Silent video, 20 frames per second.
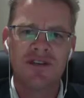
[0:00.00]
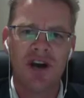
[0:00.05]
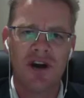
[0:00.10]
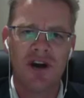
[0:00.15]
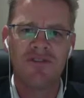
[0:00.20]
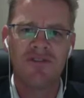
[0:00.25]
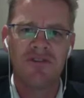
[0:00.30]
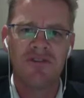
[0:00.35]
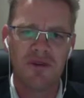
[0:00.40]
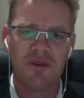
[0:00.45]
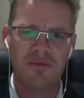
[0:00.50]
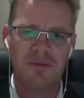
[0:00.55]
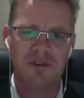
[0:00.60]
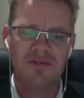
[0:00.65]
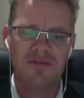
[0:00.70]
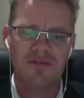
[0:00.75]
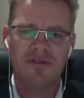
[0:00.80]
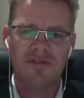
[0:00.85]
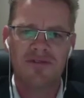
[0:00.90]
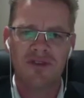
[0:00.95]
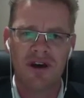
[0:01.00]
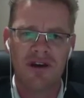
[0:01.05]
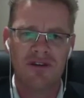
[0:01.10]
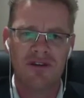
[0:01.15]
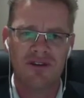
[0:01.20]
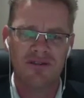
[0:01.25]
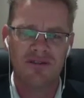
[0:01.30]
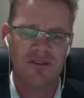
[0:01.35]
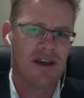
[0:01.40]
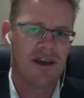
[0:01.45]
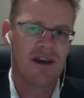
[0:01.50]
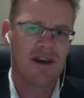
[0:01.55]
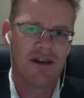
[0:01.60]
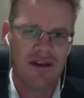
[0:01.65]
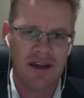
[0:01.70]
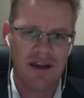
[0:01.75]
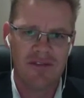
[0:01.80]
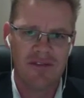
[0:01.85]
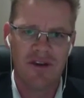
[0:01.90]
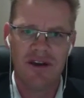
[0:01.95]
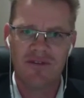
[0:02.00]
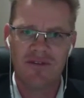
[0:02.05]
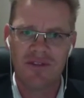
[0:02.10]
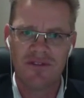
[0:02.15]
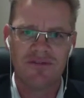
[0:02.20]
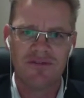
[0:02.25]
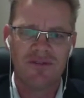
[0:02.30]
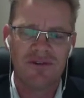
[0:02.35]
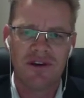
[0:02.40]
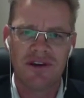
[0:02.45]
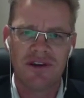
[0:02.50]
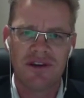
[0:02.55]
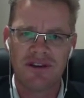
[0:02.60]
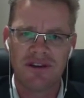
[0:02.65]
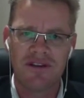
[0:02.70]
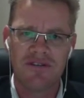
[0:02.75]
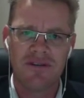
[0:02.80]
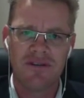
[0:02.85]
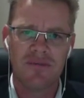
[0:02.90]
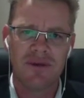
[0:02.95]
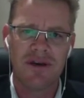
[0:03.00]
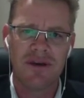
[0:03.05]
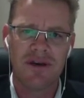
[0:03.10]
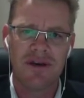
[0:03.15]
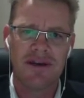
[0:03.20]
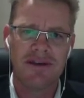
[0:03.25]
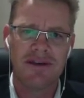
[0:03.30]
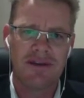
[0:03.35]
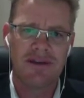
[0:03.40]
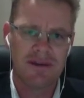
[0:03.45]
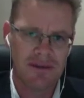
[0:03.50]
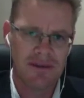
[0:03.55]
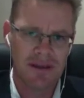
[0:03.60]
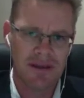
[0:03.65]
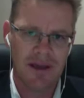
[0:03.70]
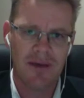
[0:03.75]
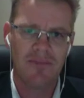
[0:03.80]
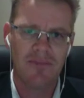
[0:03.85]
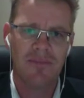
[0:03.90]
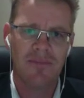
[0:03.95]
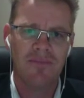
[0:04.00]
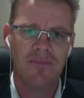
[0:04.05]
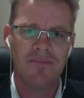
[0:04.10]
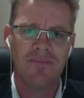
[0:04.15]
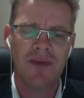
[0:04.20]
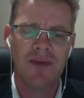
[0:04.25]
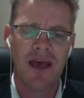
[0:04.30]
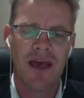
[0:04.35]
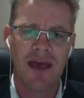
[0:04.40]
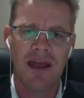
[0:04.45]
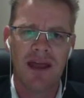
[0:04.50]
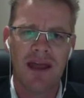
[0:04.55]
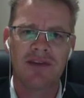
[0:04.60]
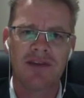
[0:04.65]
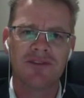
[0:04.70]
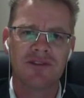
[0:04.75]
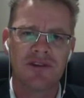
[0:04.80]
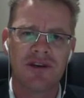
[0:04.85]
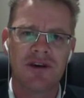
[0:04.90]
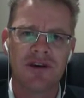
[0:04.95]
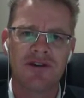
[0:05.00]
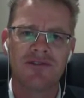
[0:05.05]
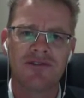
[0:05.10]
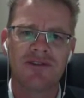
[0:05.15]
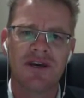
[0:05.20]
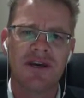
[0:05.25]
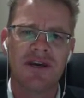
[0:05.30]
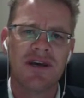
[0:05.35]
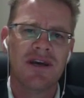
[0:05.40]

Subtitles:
with business owners, and I have over the 14 years I've been an Action Coach,